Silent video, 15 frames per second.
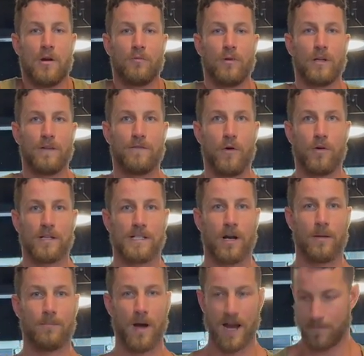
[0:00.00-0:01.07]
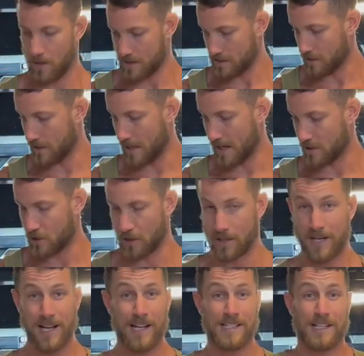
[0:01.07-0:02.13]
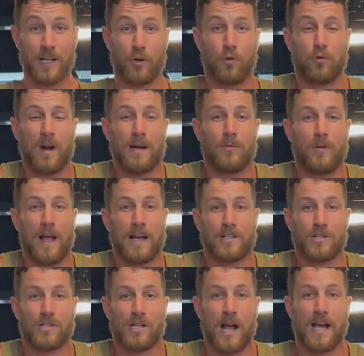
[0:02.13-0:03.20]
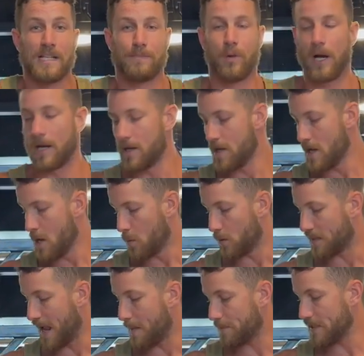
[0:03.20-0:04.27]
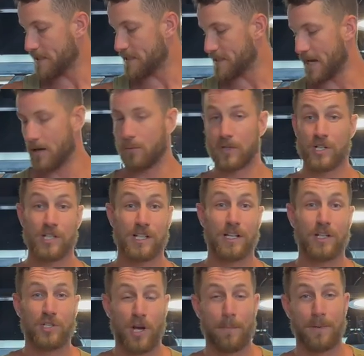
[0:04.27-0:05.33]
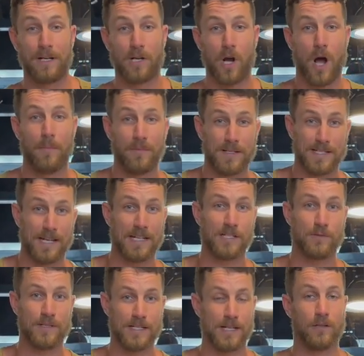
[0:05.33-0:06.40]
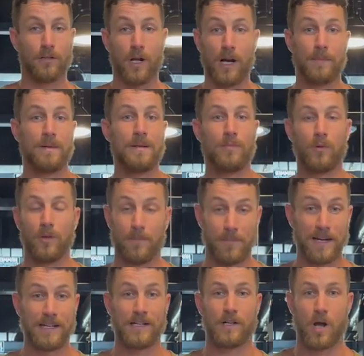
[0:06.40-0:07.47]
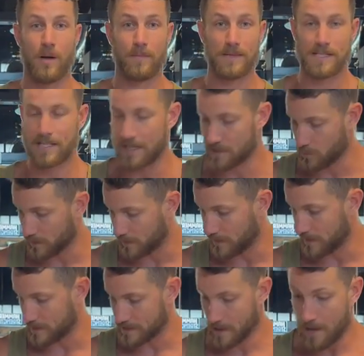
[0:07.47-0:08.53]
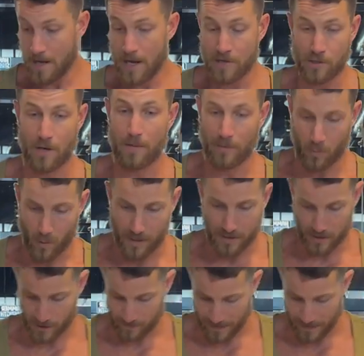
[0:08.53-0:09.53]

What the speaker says: really focusing on mind-muscle connection. It's an incredible exercise, but with that being said, we're just gonna jump into common mistakes. We see a lot of people making common mistakes within this. So number one is just